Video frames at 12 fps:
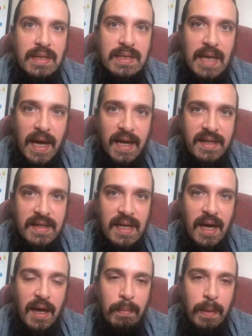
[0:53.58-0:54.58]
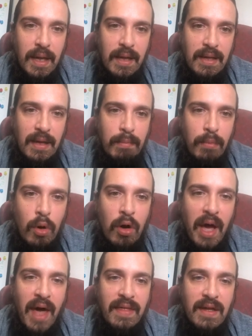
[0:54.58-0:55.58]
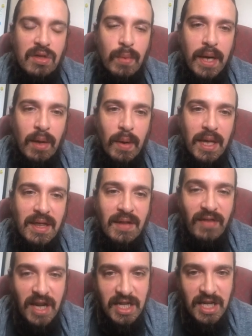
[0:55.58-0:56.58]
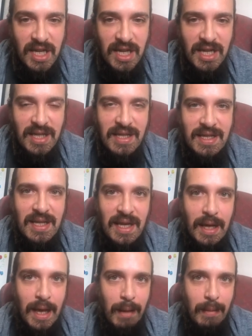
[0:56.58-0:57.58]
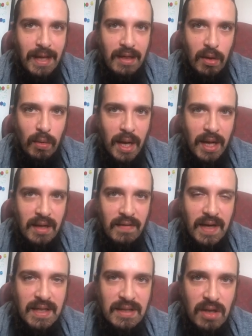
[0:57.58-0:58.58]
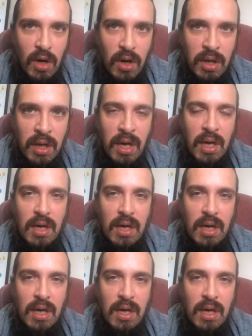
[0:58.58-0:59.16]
Sensei Initiation and the 21 divisions, La 21 División,